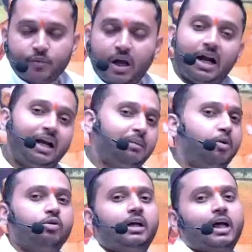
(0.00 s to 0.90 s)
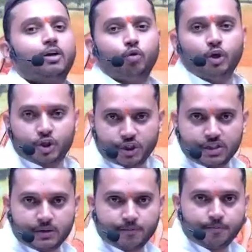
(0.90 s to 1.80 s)
and about the
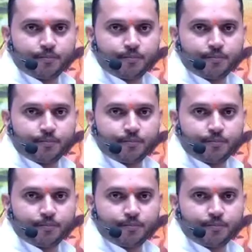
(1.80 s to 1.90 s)
calculations.